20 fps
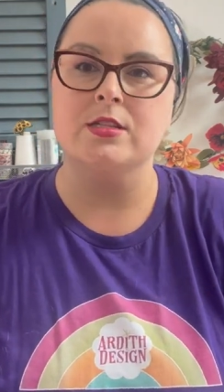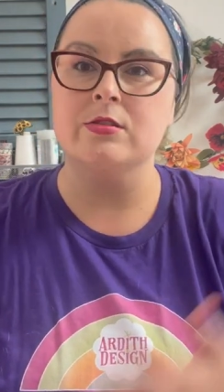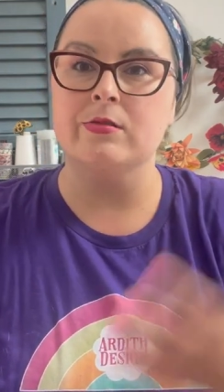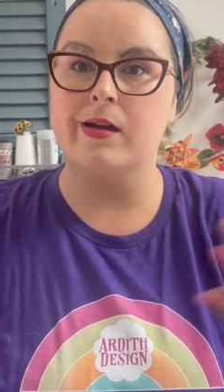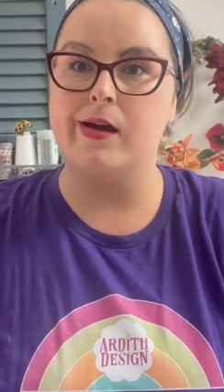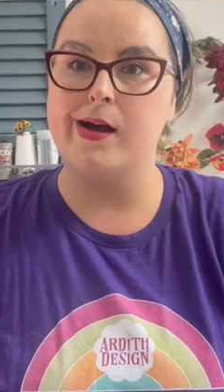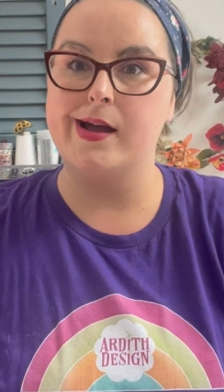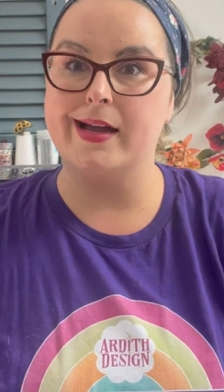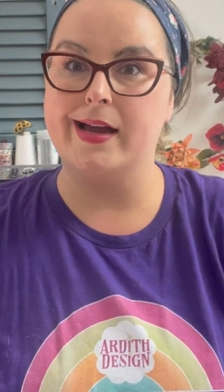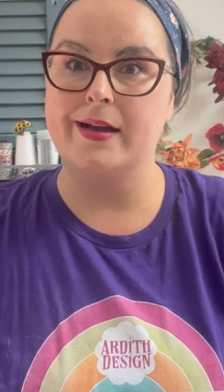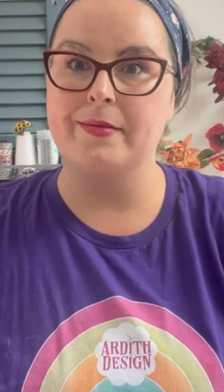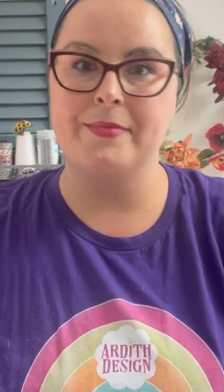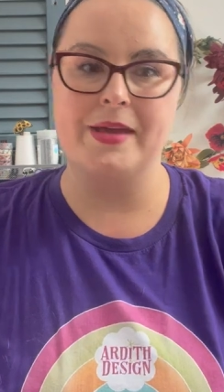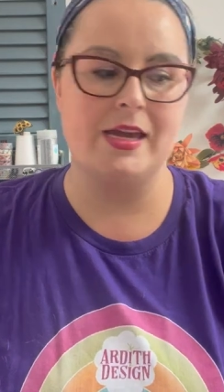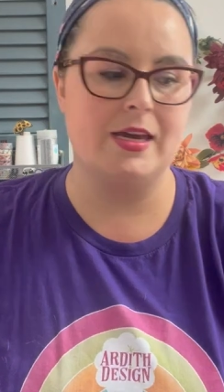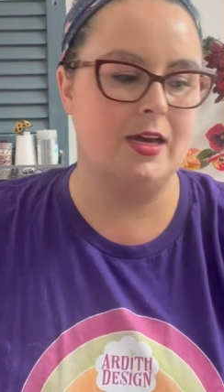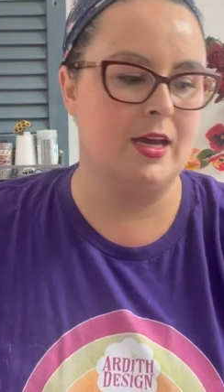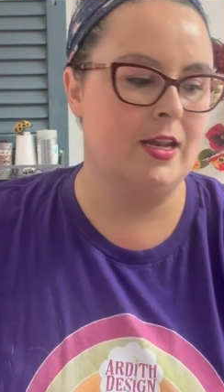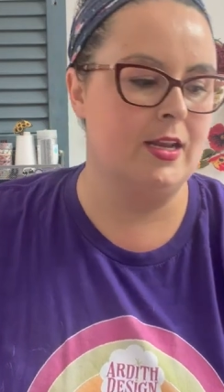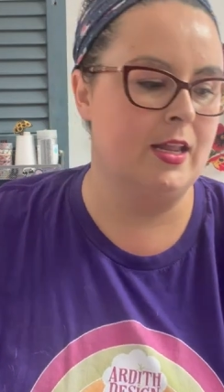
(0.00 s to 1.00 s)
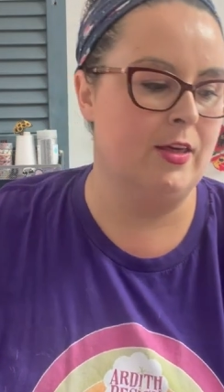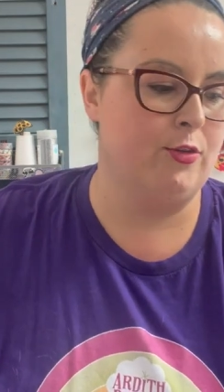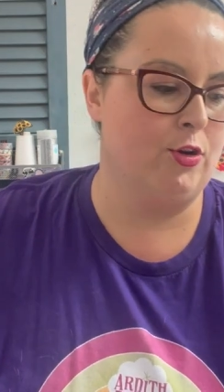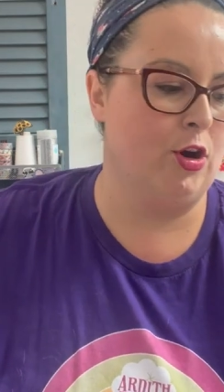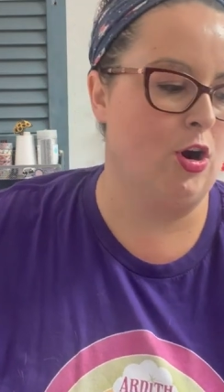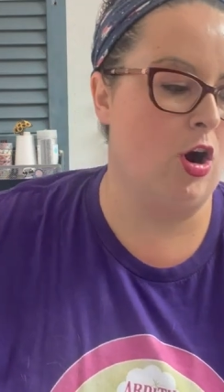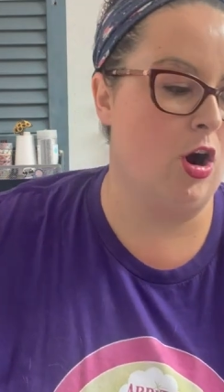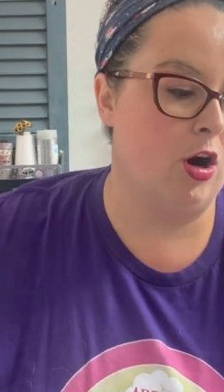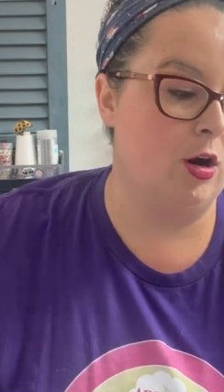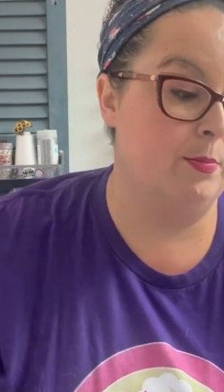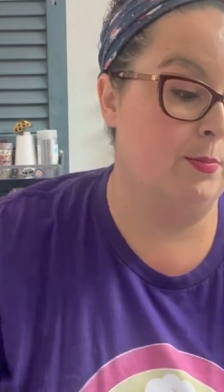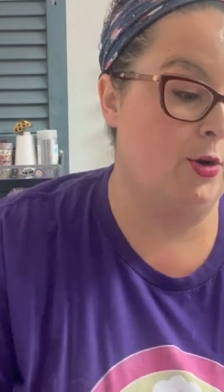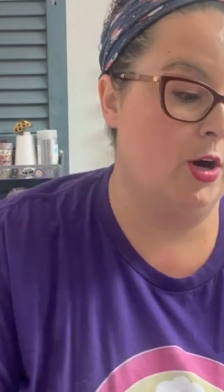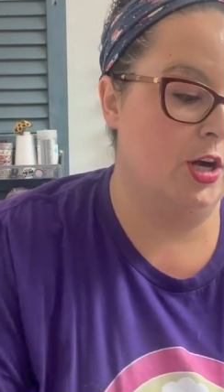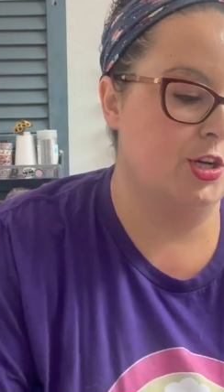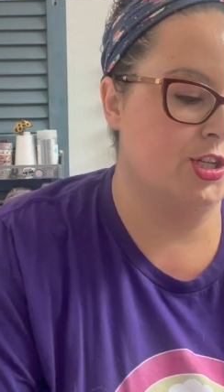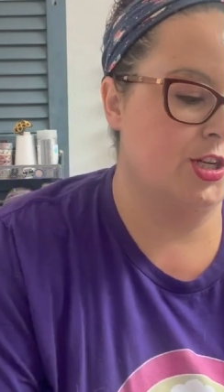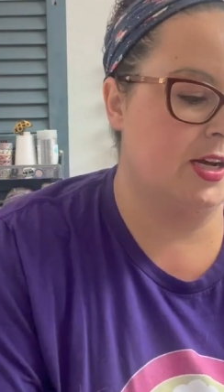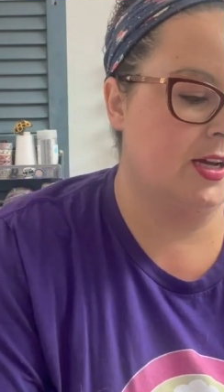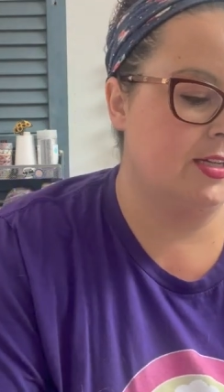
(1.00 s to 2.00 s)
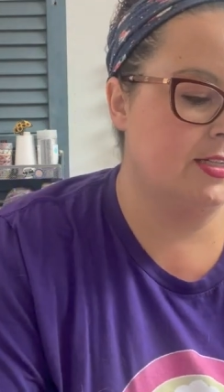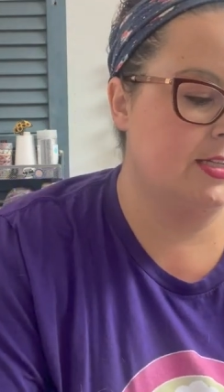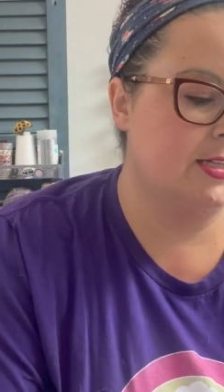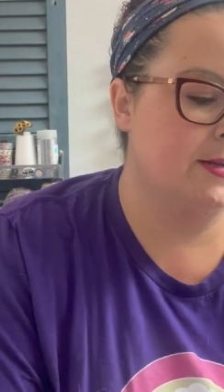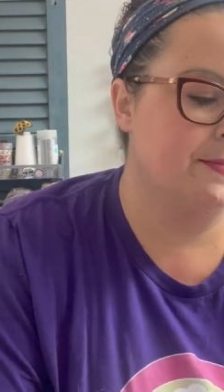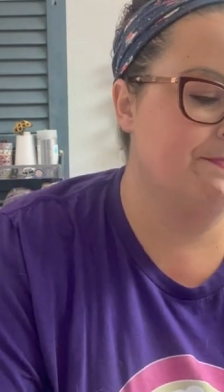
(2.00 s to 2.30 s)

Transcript: So now I got to make another car project.